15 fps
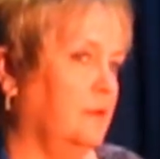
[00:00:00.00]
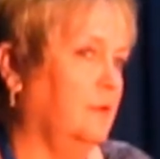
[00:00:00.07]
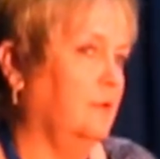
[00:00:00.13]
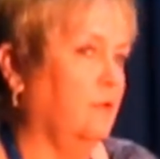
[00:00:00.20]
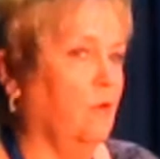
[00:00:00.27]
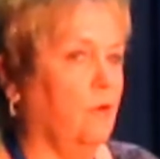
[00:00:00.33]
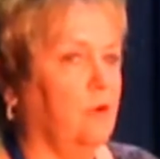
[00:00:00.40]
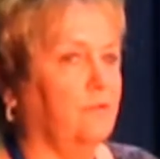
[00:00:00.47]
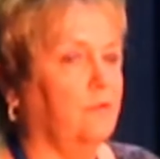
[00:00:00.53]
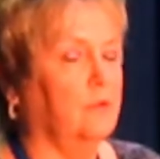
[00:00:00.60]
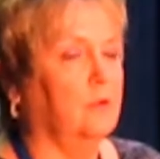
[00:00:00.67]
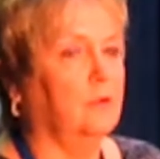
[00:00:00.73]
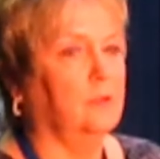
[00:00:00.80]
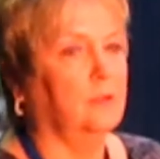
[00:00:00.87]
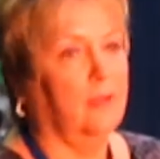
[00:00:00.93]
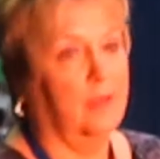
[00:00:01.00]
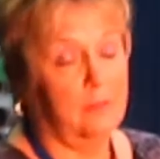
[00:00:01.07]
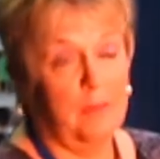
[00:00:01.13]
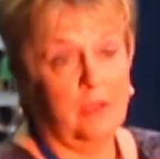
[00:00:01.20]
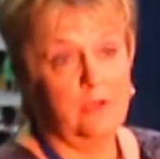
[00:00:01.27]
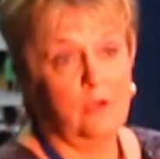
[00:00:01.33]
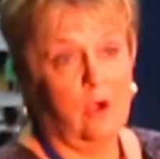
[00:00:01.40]
and hard of hearing like
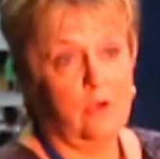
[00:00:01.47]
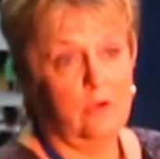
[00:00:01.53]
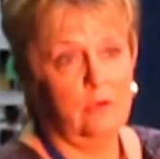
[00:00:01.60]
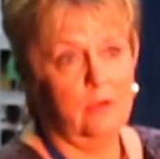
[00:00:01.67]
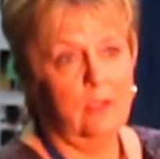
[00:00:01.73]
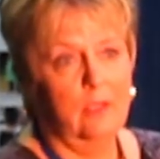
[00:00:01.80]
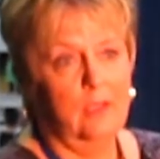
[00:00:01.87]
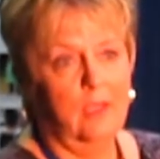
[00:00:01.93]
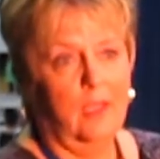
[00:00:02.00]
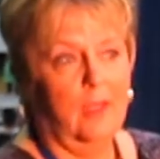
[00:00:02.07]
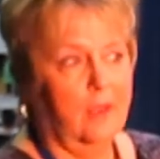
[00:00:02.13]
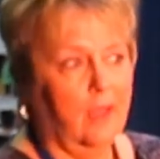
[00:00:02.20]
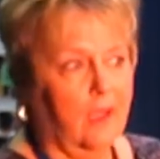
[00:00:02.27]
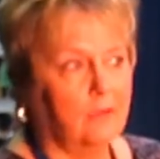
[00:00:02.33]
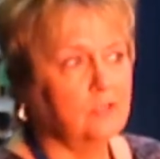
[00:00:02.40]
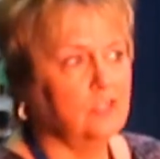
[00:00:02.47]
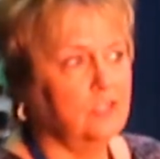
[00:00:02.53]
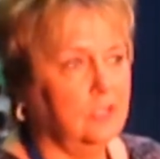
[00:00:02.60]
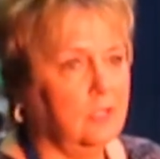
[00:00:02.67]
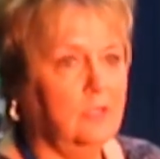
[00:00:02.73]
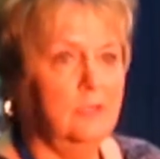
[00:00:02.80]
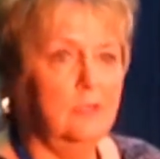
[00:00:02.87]
my daughter, and how
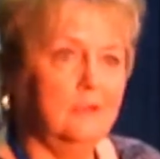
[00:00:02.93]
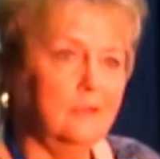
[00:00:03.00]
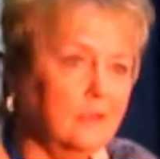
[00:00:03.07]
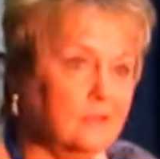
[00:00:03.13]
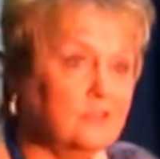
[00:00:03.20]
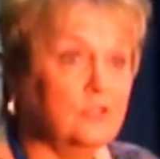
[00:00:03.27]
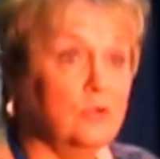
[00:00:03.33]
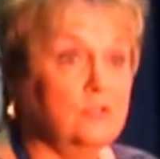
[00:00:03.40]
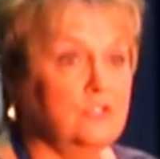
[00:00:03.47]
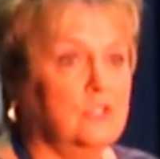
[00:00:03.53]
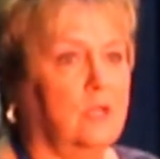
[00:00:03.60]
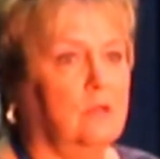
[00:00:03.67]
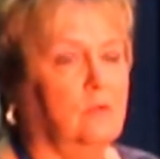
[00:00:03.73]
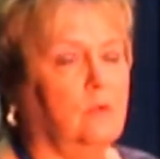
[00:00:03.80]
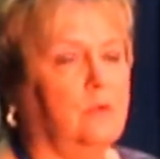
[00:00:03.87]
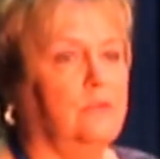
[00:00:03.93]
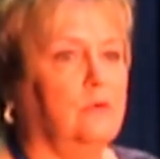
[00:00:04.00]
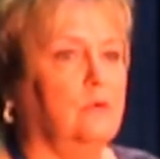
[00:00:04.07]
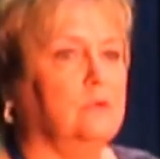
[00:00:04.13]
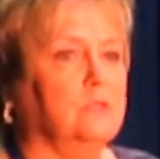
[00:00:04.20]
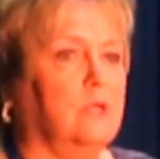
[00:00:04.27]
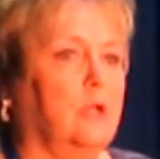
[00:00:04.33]
she associated with
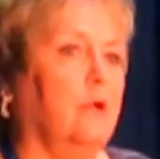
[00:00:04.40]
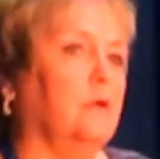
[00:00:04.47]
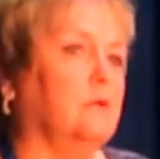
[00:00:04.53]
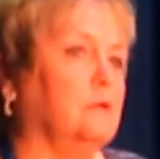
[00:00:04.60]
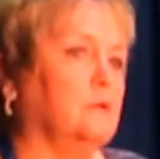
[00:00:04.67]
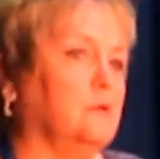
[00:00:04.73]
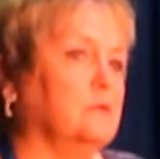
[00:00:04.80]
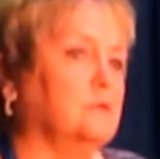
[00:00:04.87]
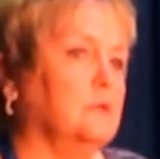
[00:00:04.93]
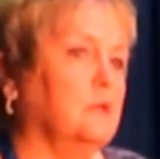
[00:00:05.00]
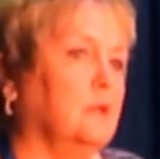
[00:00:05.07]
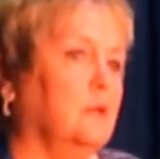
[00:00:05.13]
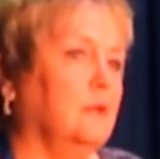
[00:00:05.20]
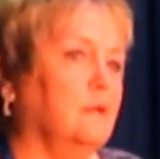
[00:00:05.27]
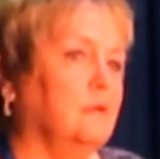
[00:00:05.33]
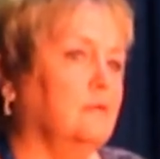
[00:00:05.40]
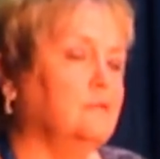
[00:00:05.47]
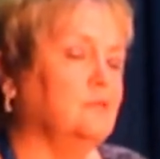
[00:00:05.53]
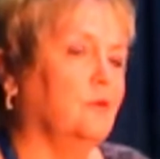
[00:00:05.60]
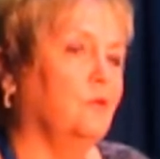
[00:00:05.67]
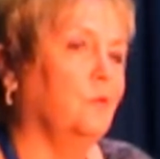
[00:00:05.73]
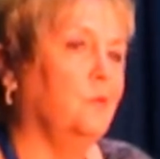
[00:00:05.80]
those characters.
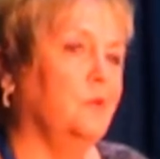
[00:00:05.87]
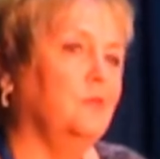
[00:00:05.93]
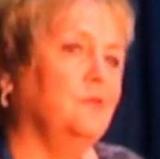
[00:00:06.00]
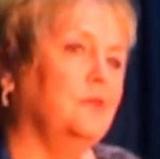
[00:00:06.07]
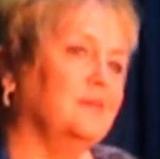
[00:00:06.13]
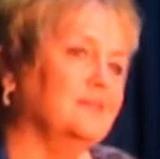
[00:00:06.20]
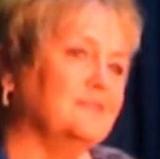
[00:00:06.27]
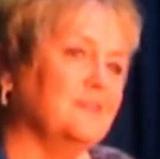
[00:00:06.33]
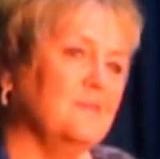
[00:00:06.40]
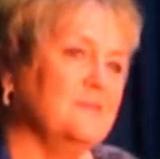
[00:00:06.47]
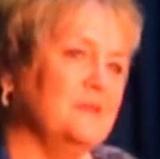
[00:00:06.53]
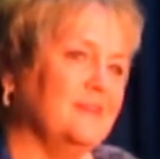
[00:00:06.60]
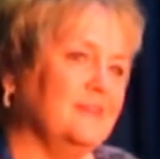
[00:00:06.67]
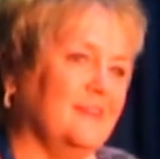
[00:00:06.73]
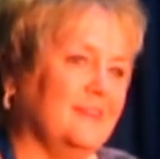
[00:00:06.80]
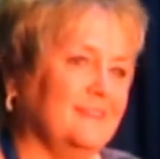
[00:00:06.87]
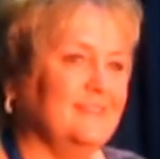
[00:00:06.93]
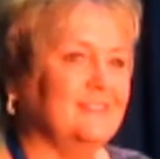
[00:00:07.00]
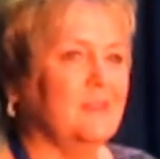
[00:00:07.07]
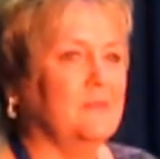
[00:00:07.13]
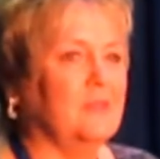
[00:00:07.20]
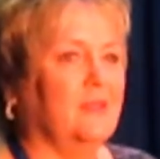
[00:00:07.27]
So when you get somebody telling you
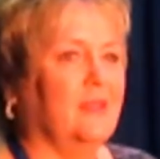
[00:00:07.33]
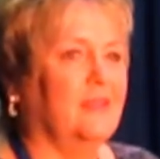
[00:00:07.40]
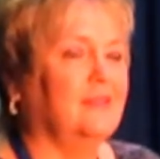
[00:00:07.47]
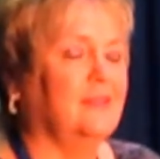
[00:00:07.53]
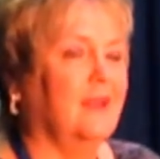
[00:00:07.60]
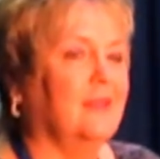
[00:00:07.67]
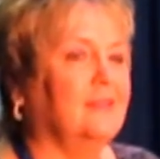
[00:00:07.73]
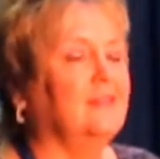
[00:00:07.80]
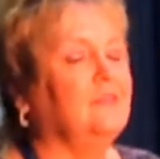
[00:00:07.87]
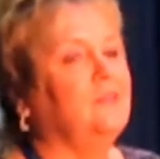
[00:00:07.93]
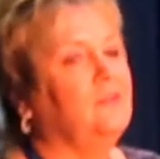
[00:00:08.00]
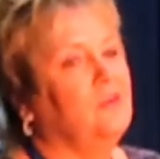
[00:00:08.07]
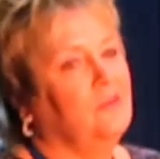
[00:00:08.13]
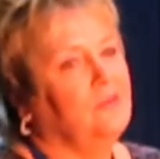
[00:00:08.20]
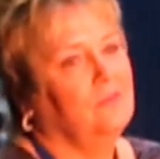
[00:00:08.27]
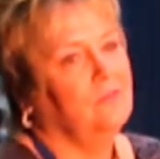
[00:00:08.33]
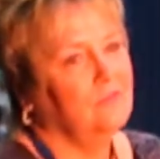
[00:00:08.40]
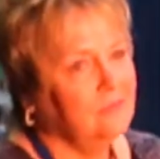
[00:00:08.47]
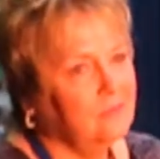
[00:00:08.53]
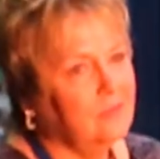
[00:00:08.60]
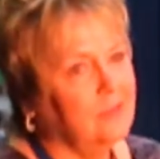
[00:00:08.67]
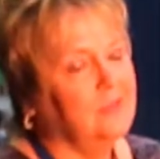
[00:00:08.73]
something like that, then you know
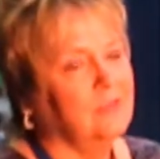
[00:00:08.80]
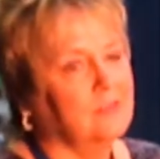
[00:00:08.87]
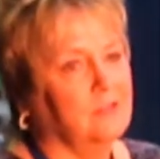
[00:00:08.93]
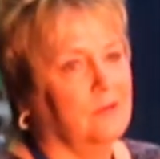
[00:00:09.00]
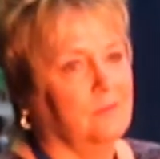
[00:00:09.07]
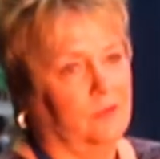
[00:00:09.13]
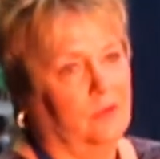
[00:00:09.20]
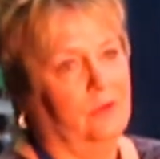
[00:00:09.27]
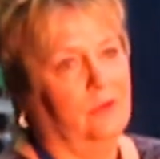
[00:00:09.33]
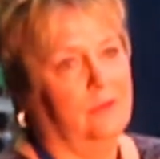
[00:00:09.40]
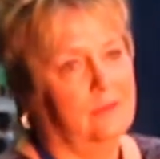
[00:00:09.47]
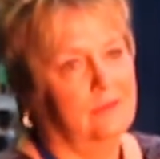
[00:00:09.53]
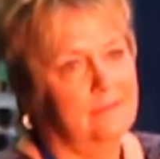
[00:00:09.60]
you did something good.